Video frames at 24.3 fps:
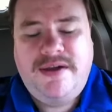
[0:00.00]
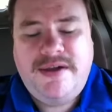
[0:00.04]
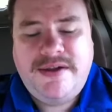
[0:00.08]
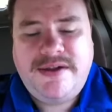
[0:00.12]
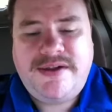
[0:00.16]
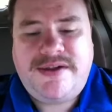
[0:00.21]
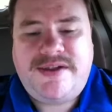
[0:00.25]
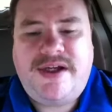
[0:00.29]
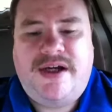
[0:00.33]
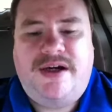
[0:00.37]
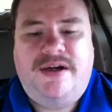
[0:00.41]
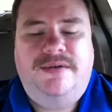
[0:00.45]

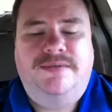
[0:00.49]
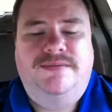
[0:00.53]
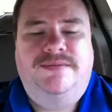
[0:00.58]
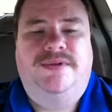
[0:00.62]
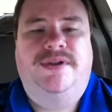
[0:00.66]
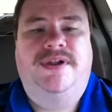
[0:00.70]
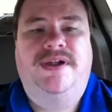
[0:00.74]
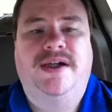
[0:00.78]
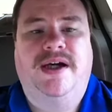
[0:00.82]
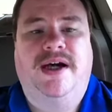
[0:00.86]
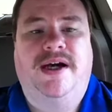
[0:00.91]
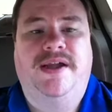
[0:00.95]
So
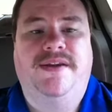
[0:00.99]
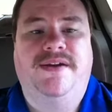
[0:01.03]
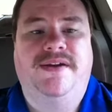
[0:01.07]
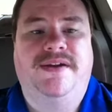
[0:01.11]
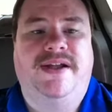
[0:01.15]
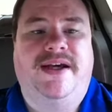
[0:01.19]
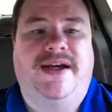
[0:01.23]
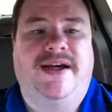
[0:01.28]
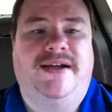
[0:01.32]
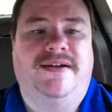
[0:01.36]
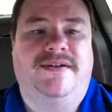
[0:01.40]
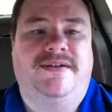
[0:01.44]
other than
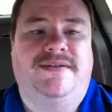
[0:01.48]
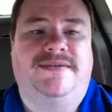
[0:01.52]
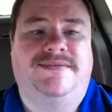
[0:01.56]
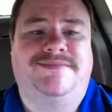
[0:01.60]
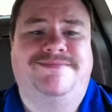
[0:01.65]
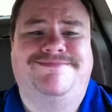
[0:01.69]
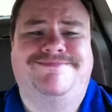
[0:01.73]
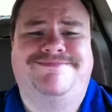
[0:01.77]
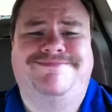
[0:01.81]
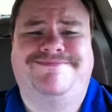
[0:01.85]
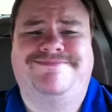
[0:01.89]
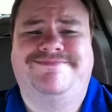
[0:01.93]
that,
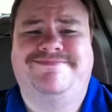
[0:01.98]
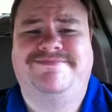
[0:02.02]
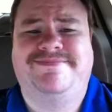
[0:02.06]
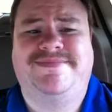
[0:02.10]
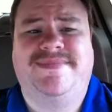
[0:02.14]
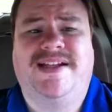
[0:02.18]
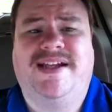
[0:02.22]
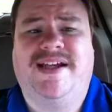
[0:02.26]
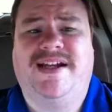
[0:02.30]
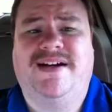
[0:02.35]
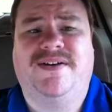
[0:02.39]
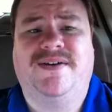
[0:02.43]

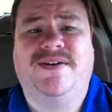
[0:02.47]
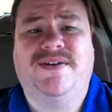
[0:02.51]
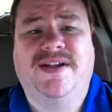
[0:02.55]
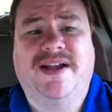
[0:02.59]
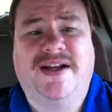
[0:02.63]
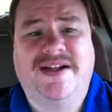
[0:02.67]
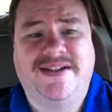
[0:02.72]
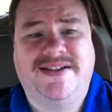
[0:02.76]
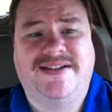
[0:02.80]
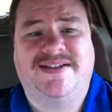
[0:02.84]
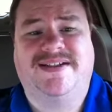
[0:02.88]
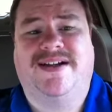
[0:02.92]
not a whole
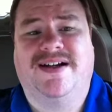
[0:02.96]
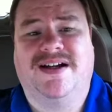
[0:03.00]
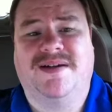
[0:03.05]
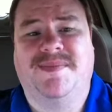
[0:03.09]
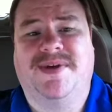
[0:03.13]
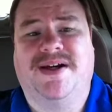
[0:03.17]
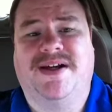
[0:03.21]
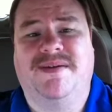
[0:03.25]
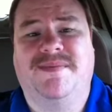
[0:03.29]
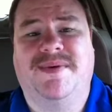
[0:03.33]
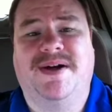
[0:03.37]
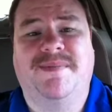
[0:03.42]
lot to talk
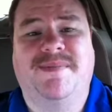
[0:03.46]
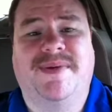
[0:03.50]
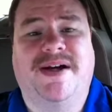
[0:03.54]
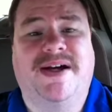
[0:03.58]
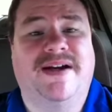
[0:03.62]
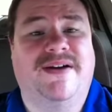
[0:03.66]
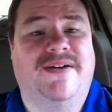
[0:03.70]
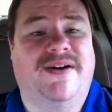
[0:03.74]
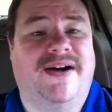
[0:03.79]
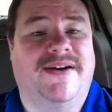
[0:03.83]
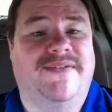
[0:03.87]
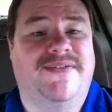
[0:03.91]
about
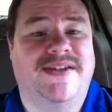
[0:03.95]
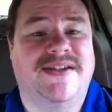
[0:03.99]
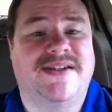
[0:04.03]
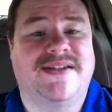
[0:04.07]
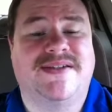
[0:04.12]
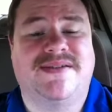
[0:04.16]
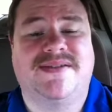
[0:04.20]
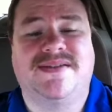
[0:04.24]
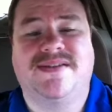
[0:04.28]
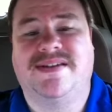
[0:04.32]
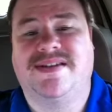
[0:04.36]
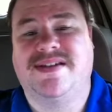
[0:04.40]
Minecraft
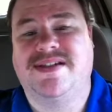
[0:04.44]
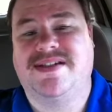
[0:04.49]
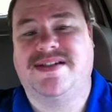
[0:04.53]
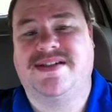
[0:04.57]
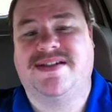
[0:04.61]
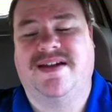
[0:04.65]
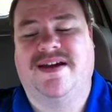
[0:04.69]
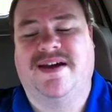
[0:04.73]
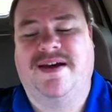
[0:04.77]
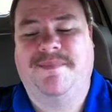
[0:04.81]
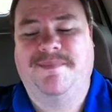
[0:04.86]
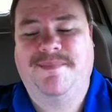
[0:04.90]
this
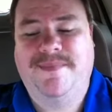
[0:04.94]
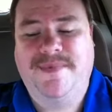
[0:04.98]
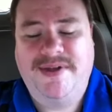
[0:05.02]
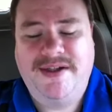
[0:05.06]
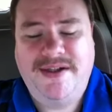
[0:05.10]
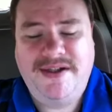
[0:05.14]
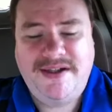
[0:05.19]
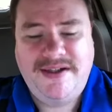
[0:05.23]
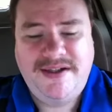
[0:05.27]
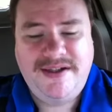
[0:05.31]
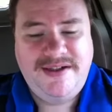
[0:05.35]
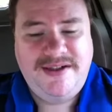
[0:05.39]
time.
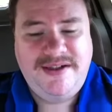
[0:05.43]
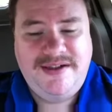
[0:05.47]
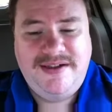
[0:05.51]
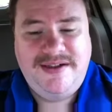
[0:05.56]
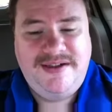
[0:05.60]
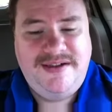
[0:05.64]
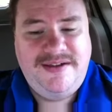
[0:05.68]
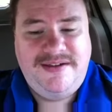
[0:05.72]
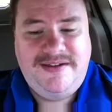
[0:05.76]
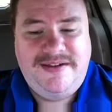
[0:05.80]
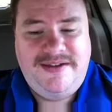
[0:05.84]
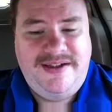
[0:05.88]

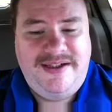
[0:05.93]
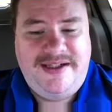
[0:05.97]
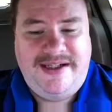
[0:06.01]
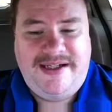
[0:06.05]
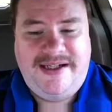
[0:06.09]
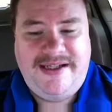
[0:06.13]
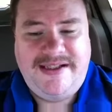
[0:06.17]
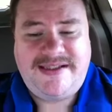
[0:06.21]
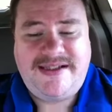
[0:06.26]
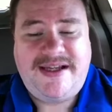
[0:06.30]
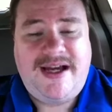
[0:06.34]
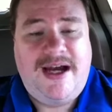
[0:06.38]

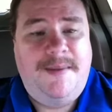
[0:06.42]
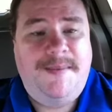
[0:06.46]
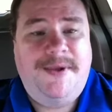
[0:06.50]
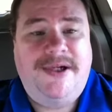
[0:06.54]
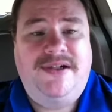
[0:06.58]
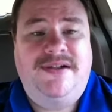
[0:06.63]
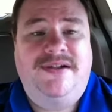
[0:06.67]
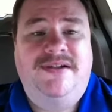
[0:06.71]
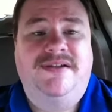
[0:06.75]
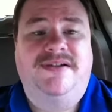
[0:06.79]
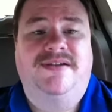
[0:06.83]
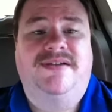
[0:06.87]
It's
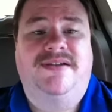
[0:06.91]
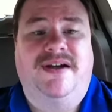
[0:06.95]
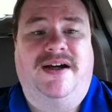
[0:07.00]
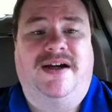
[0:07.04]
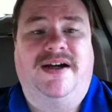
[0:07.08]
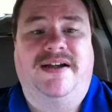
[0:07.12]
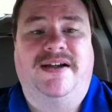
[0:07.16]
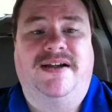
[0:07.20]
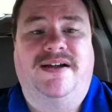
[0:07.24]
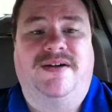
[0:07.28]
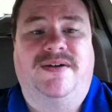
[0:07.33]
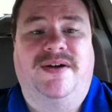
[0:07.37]
coming.
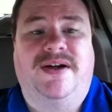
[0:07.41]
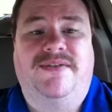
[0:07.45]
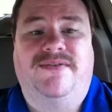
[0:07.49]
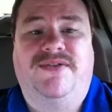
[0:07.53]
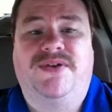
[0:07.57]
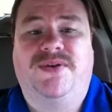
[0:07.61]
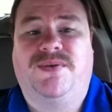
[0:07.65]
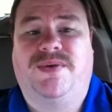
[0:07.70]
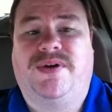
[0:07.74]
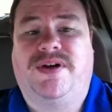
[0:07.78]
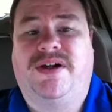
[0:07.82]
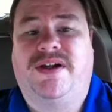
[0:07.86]
I know
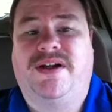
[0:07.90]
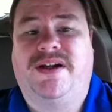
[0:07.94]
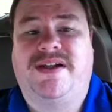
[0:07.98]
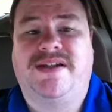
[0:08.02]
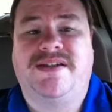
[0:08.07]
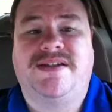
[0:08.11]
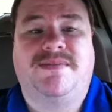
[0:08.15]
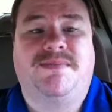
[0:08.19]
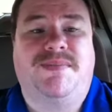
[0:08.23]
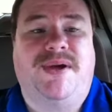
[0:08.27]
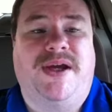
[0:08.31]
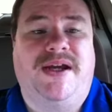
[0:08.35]
everyone
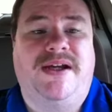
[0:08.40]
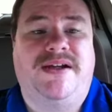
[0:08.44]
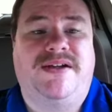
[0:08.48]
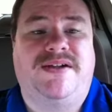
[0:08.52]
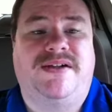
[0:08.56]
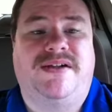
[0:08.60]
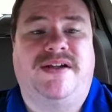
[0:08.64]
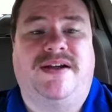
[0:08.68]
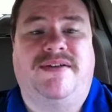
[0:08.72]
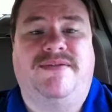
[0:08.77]
is impatient.